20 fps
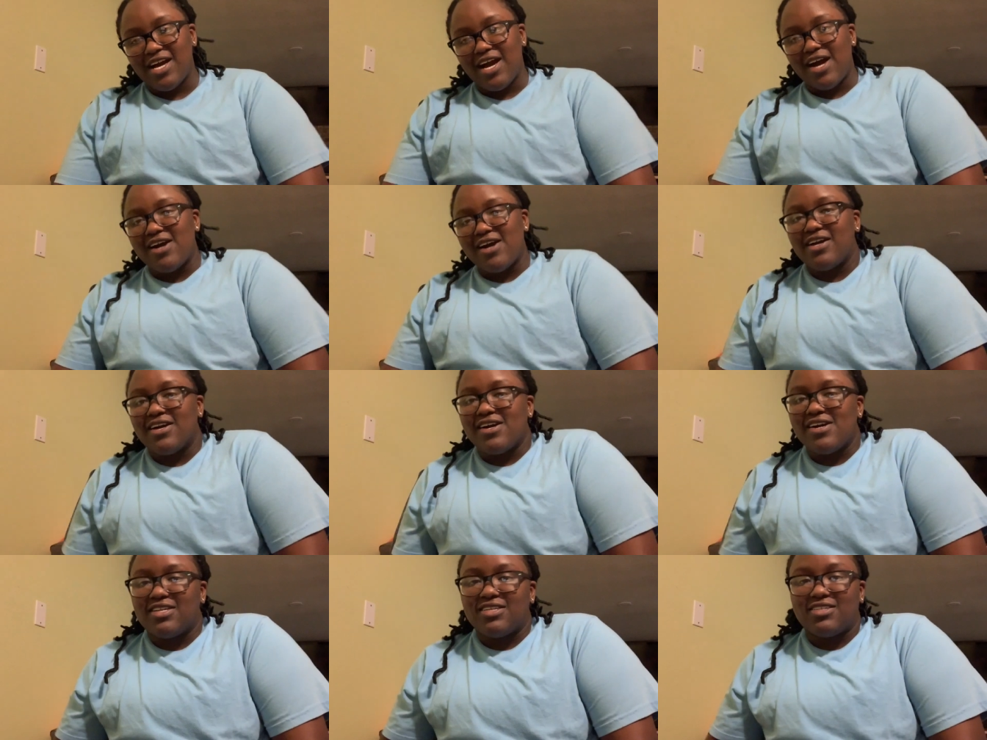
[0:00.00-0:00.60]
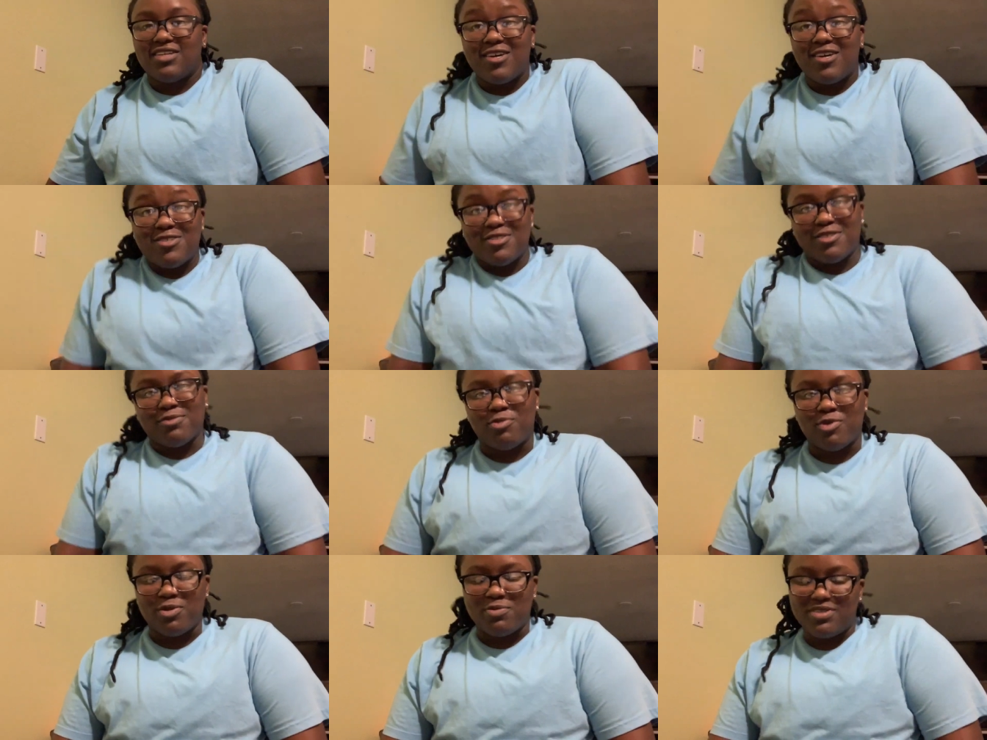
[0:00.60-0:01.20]
I had a doctor's
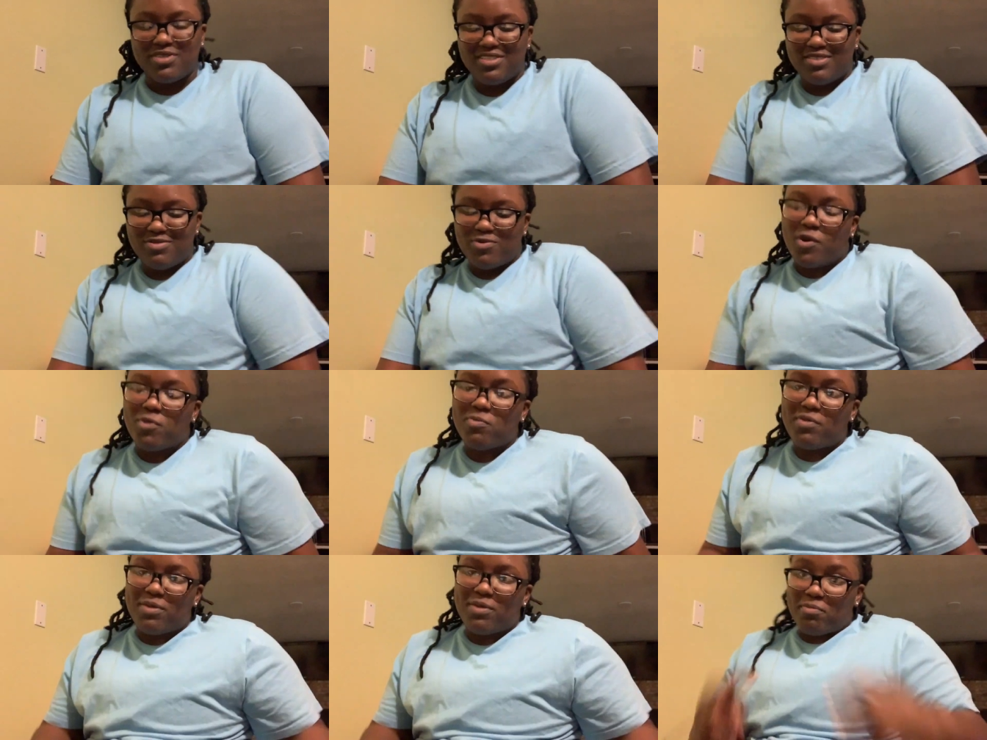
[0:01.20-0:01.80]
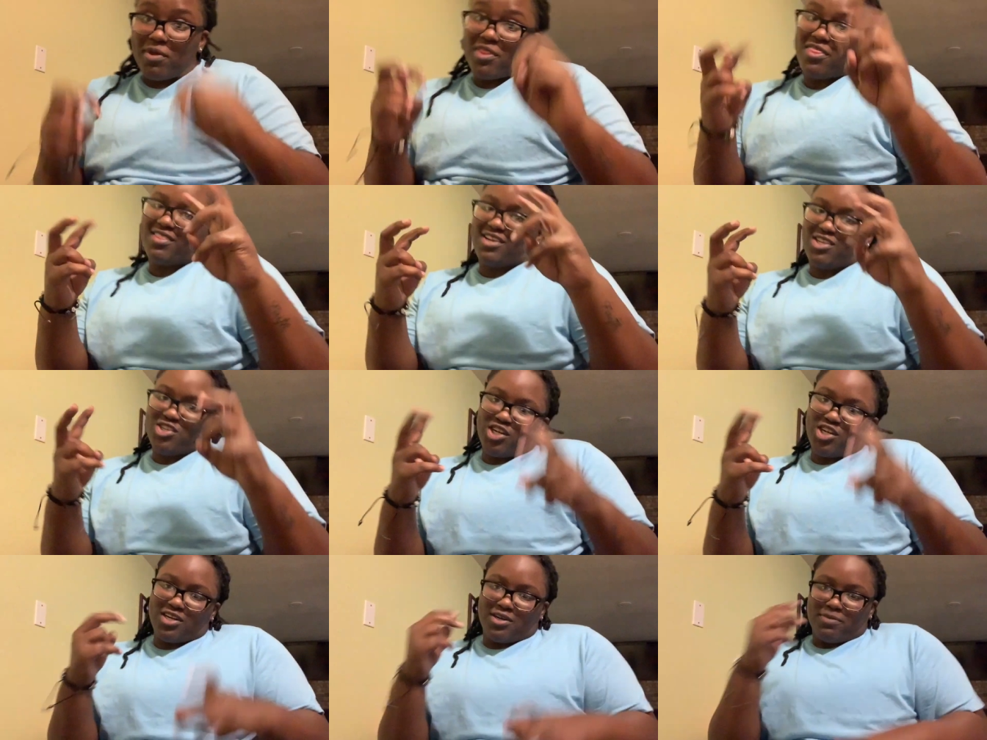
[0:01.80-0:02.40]
appointment, well, my monthly
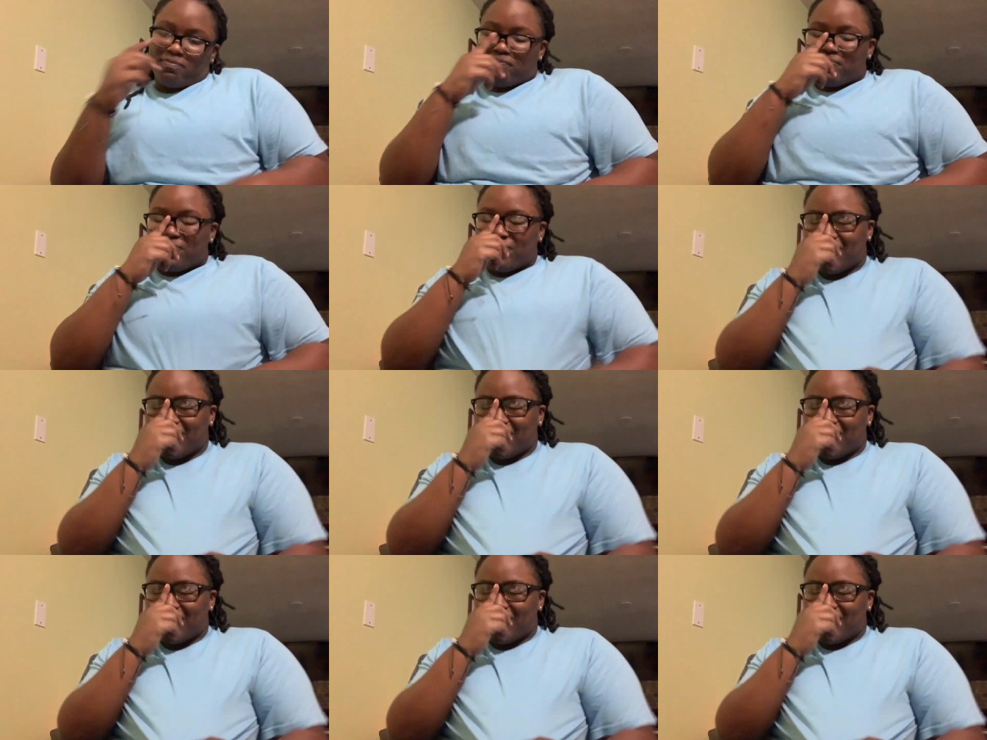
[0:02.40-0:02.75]
checkup.